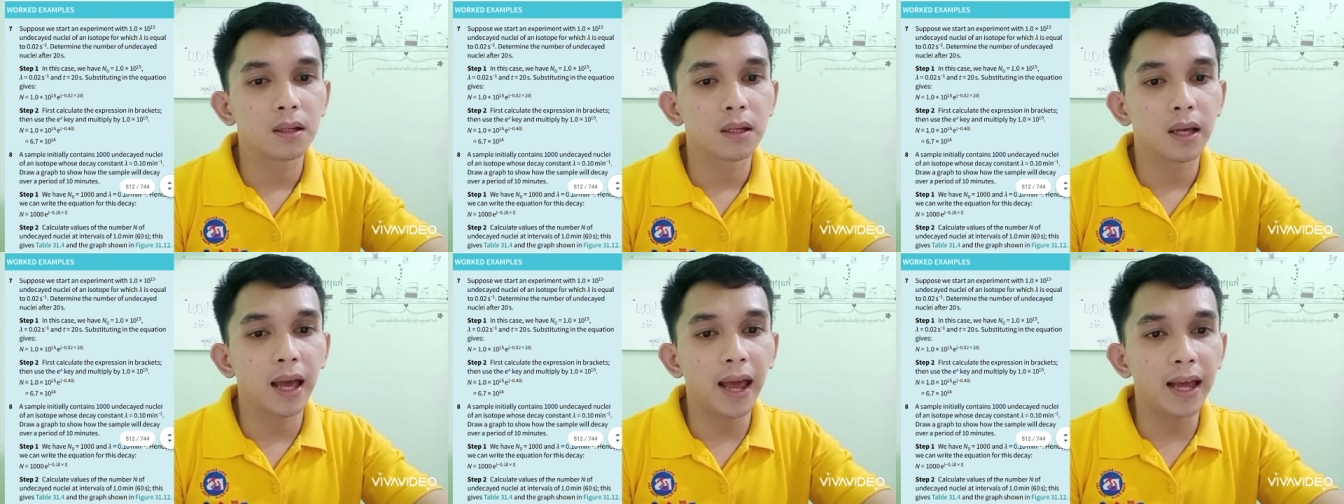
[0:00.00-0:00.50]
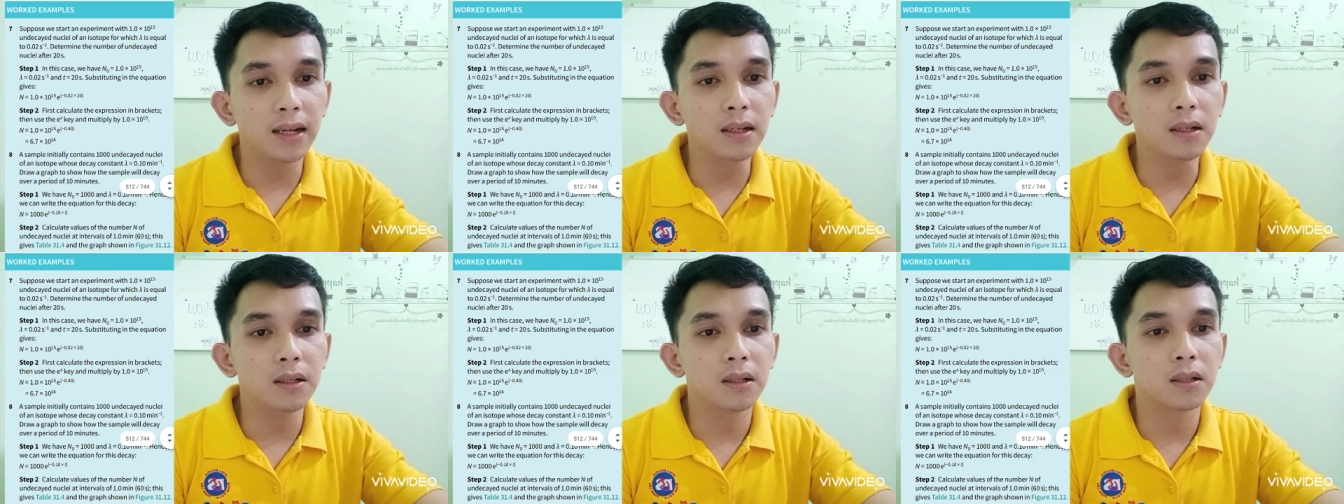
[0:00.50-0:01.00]

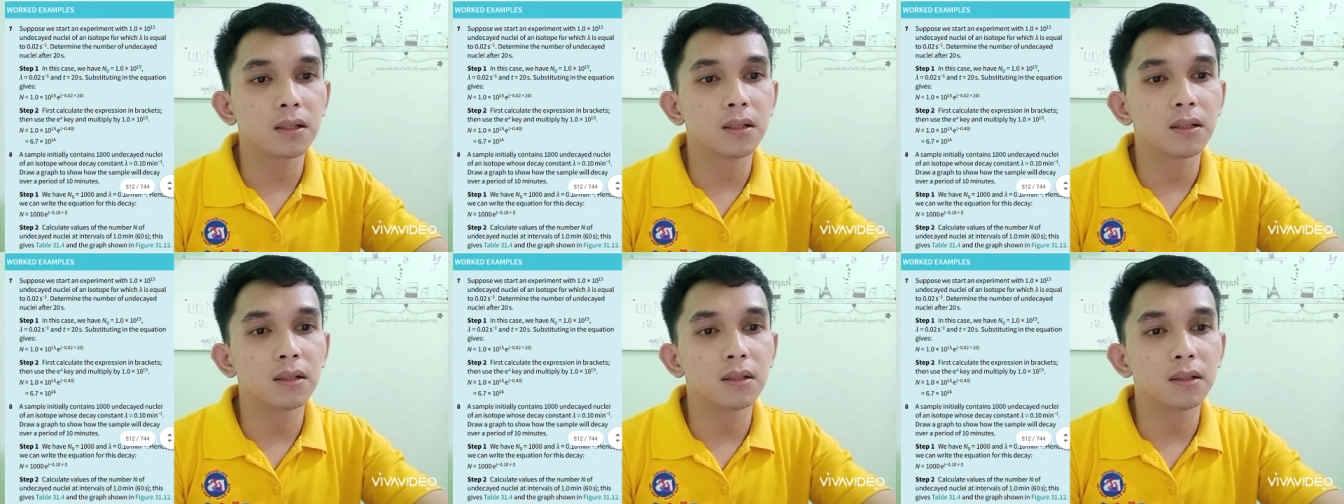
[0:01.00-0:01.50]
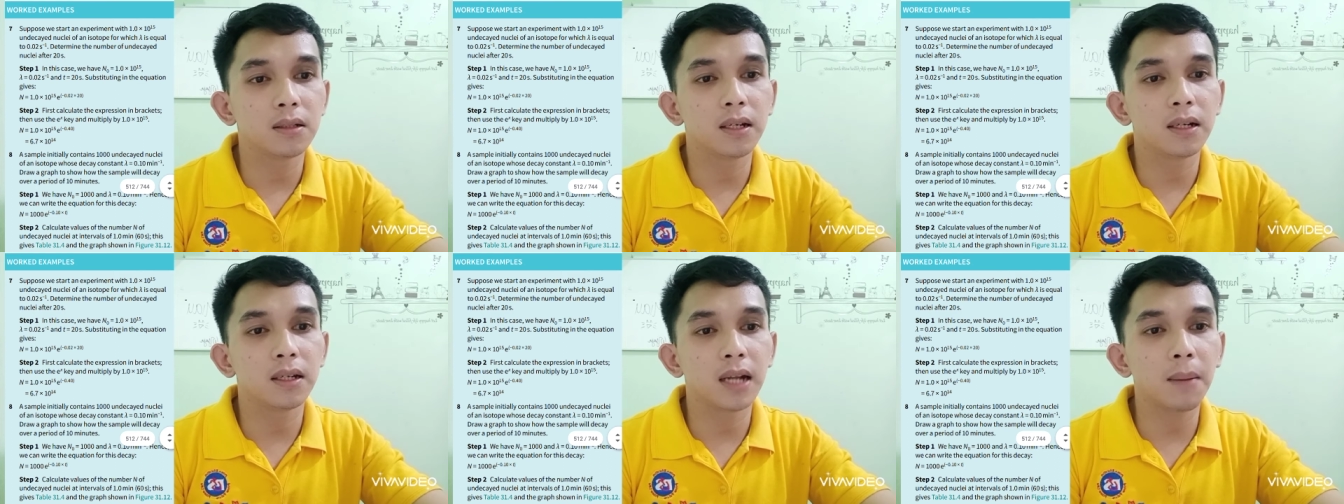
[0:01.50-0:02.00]
N,
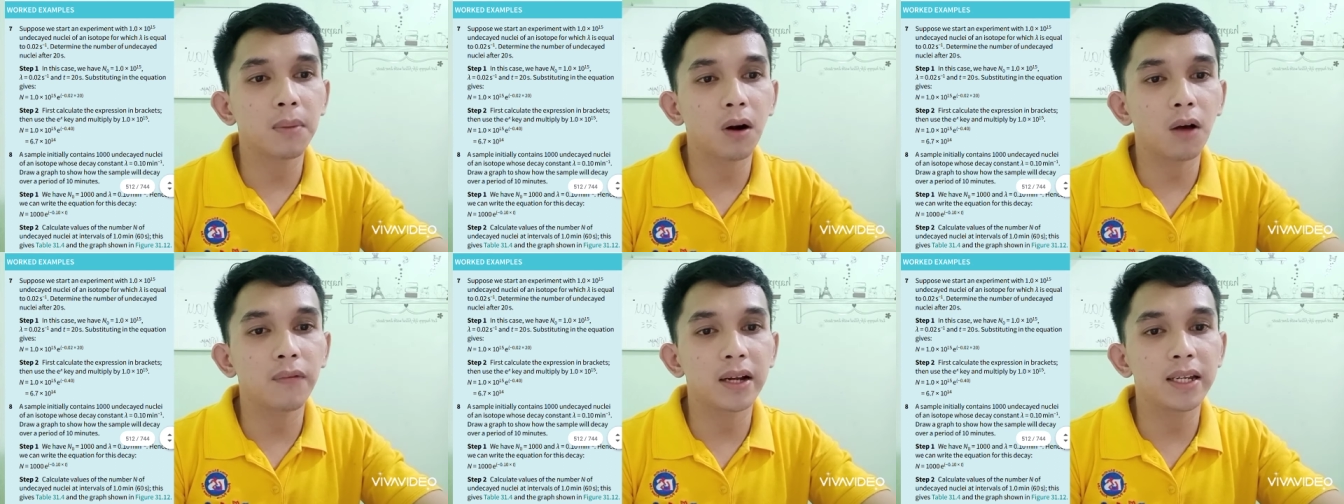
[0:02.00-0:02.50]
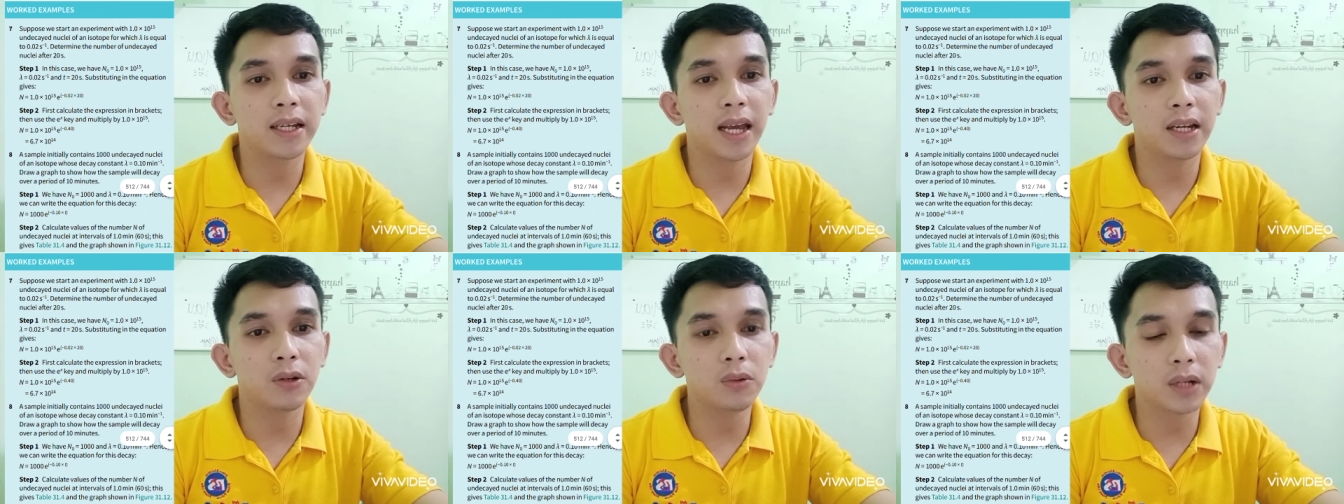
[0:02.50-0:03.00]
the number of undecayed
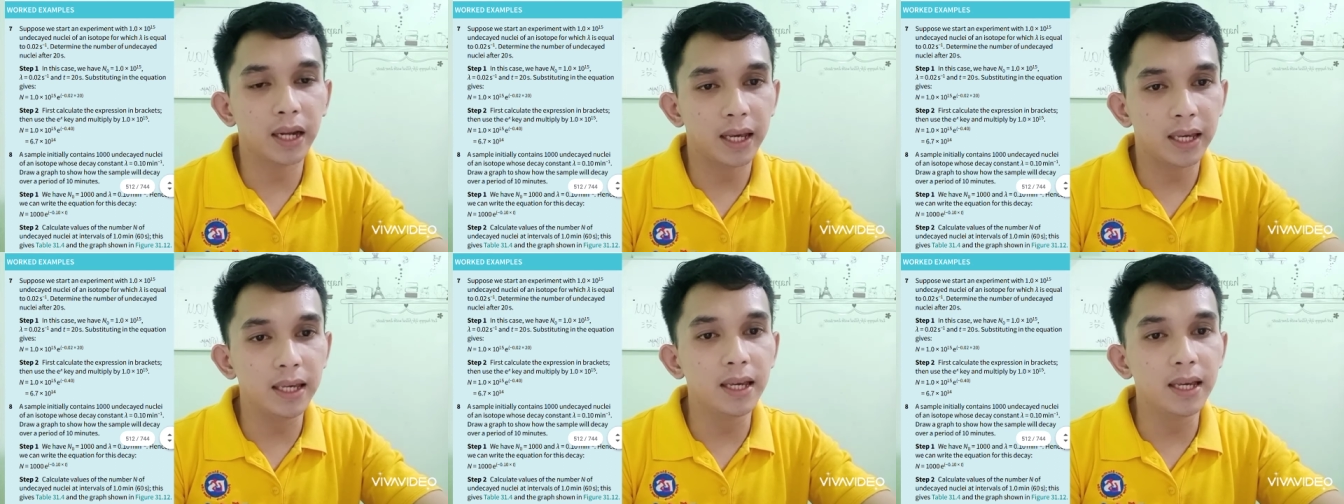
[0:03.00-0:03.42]
nuclei